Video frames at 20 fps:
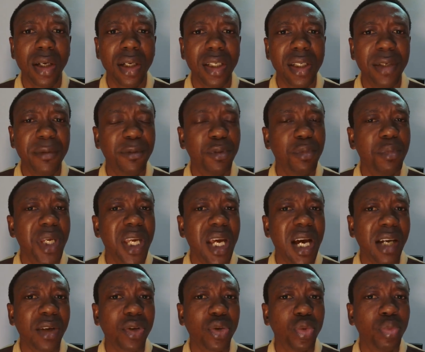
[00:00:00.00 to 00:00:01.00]
even me,
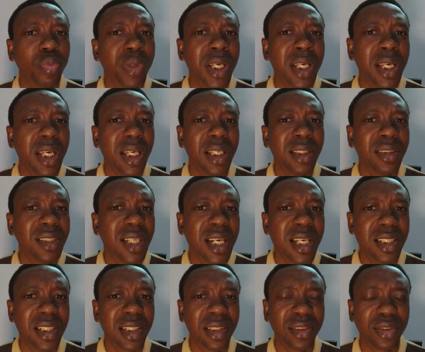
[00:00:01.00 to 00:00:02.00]
I could be in
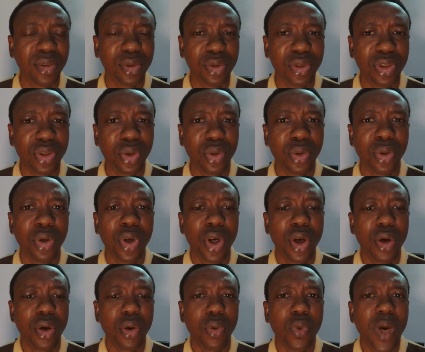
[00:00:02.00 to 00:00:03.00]
danger too. So
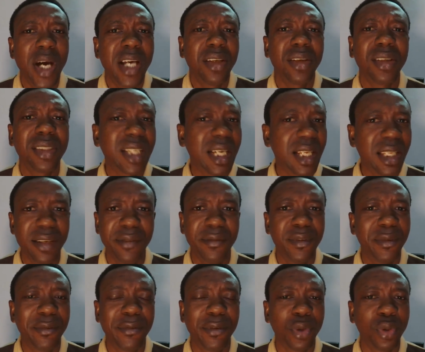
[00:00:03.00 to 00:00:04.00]
why not I leave
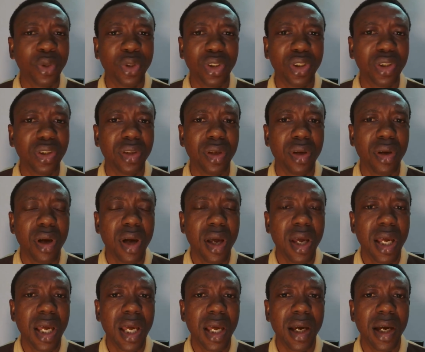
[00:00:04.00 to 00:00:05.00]
the phones?
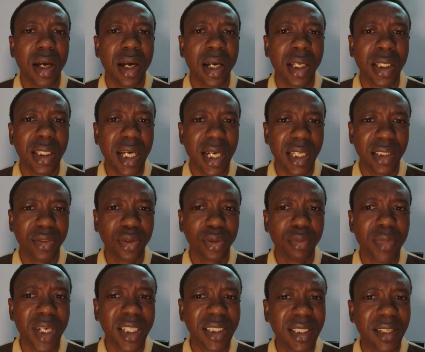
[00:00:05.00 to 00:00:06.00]
And I told
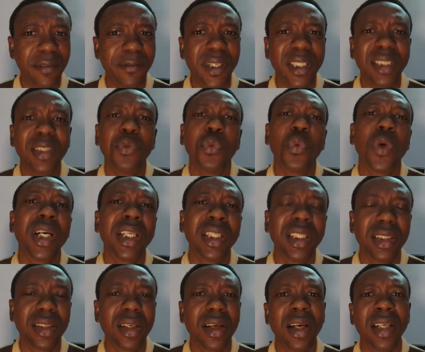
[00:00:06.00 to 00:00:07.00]
myself, I said, well,
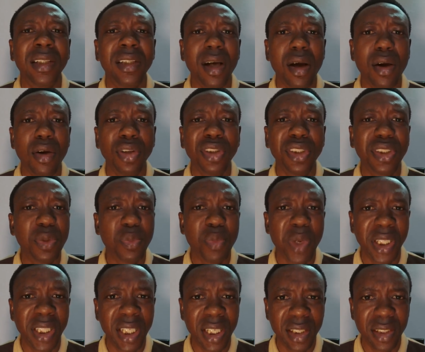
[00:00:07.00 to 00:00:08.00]
God owns the
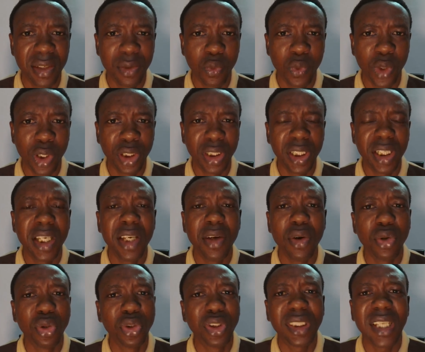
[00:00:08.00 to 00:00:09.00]
money in the world. He
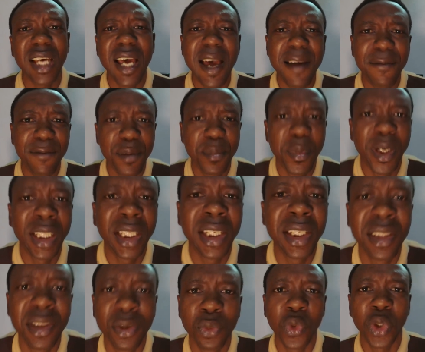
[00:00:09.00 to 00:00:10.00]
owns every money
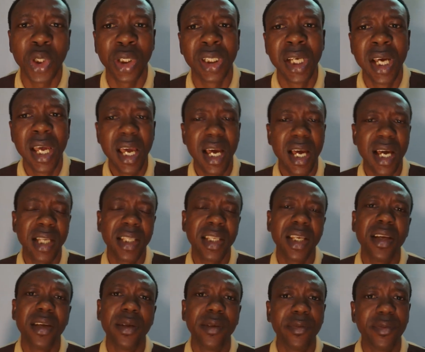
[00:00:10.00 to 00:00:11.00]
in the world. And
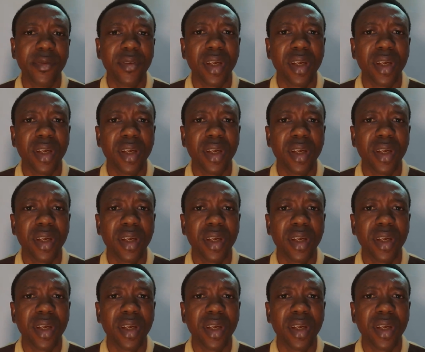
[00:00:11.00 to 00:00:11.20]
if